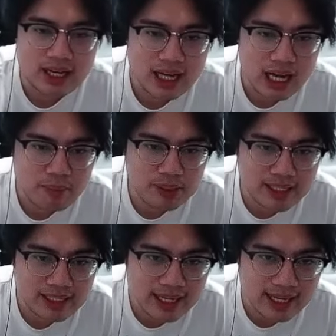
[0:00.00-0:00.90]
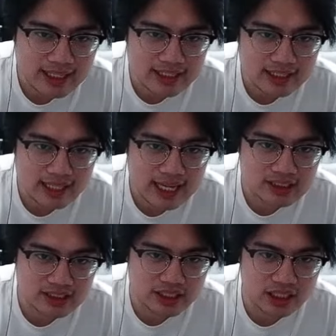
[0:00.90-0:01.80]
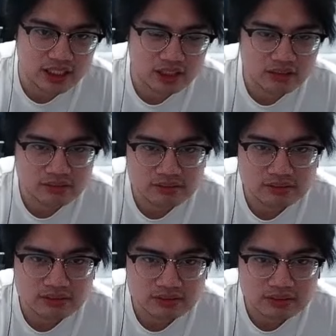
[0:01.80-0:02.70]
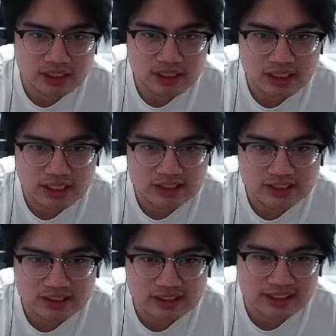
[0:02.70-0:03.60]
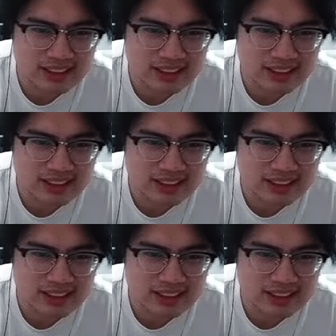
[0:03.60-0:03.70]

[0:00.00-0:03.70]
I'll put Lilia ST. Lilia ST.